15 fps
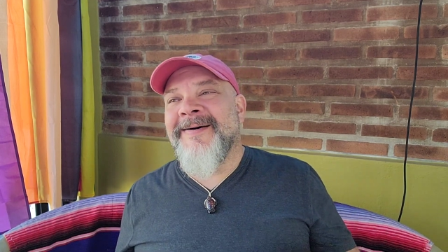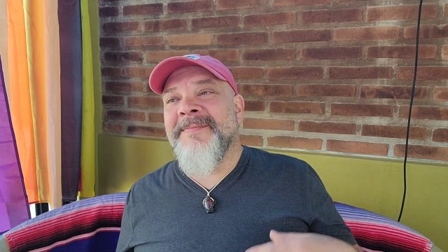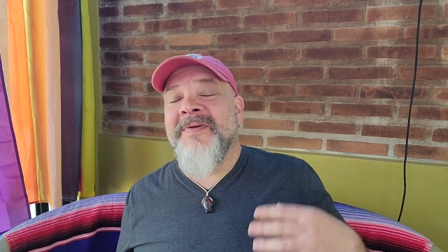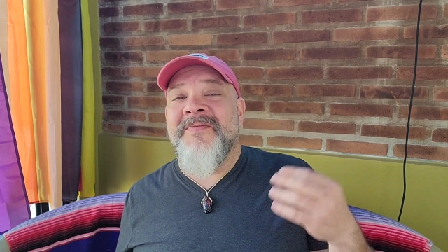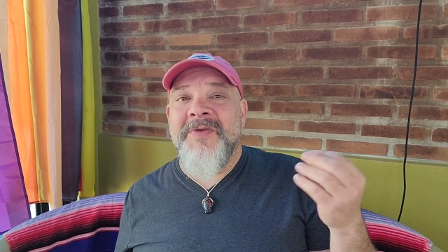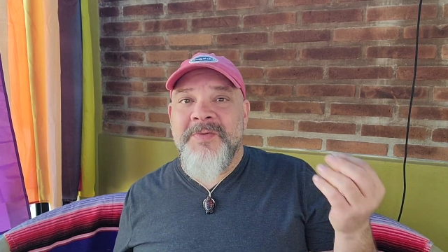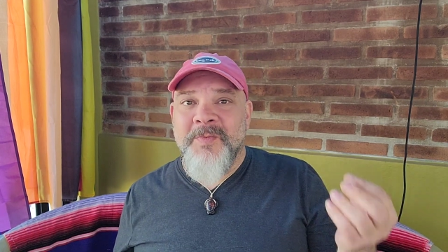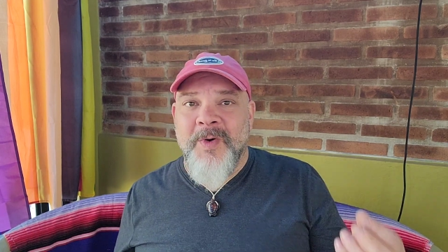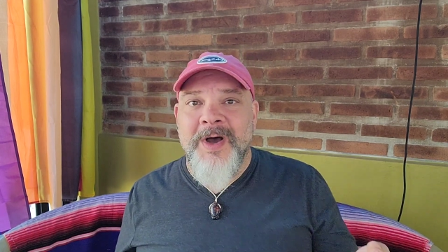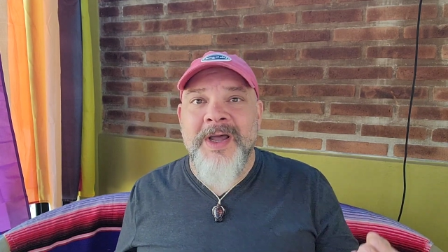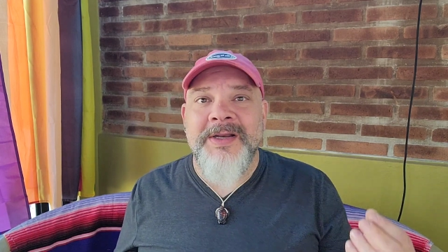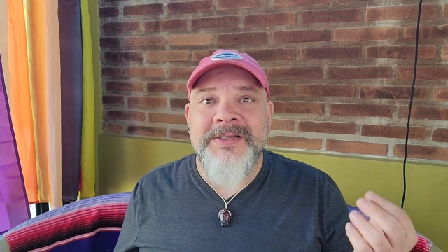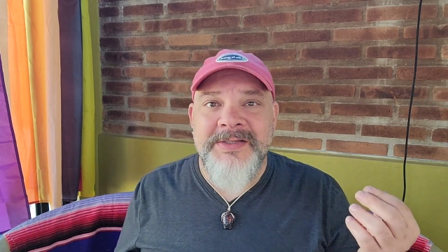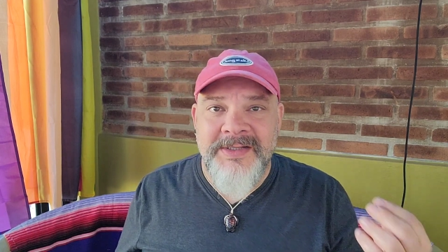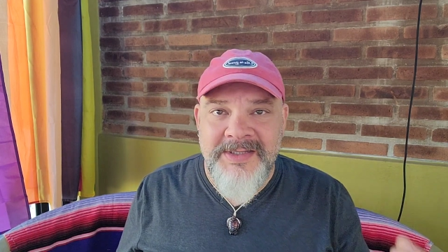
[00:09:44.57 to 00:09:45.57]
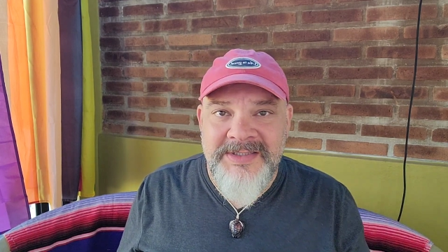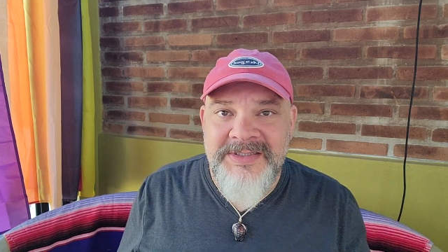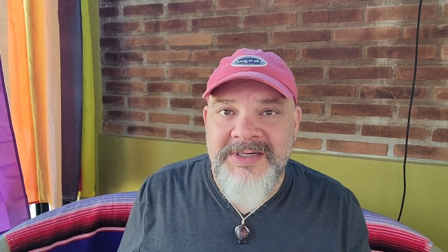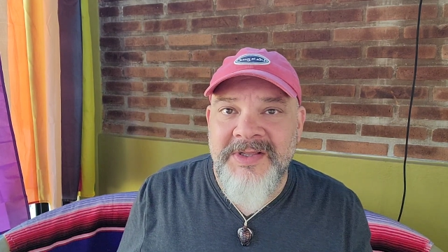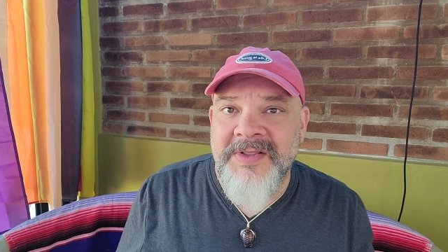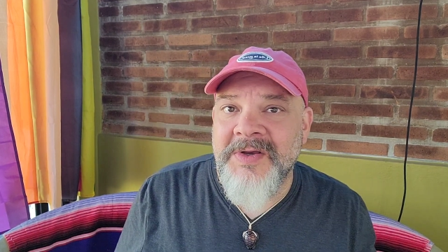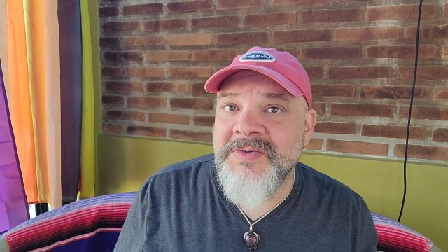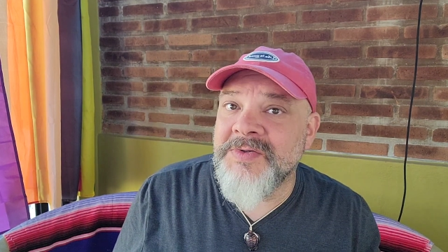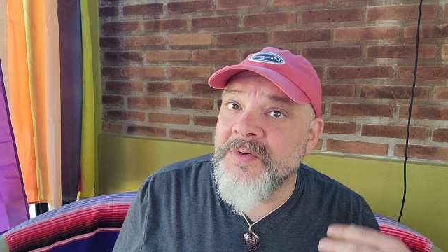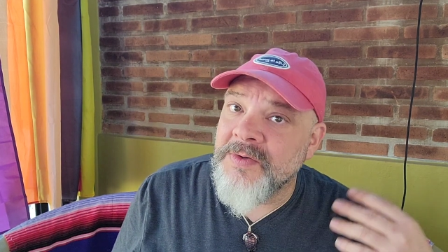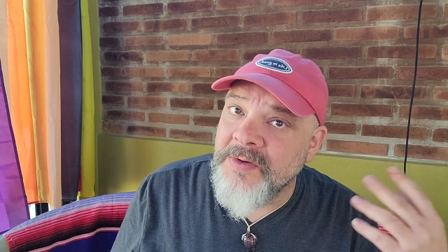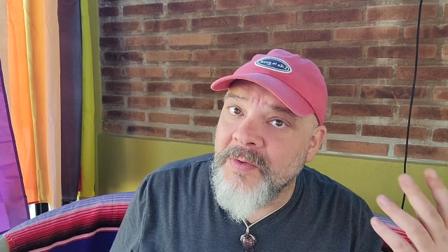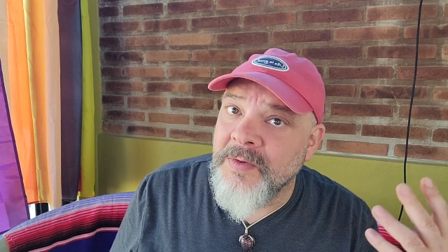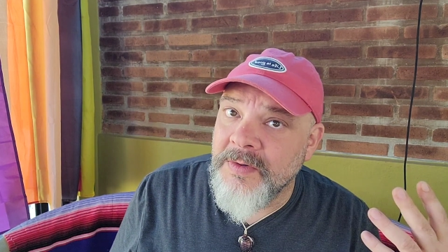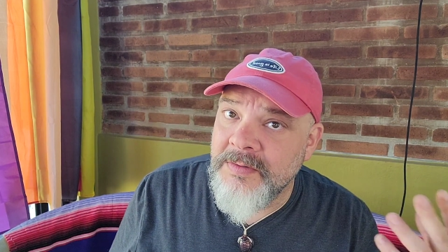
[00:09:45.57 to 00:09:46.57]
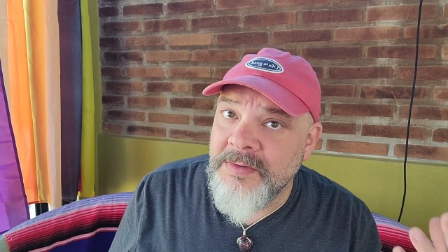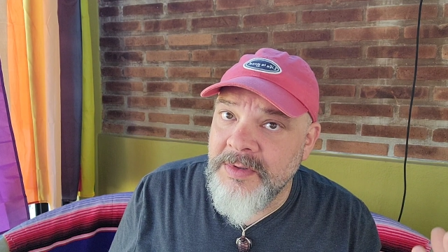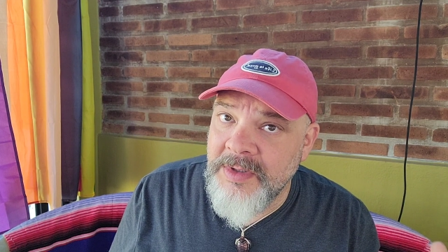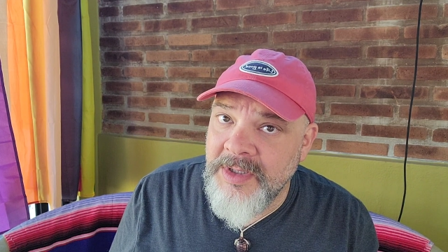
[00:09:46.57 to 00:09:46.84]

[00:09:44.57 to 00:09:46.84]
if you want to listen to those, or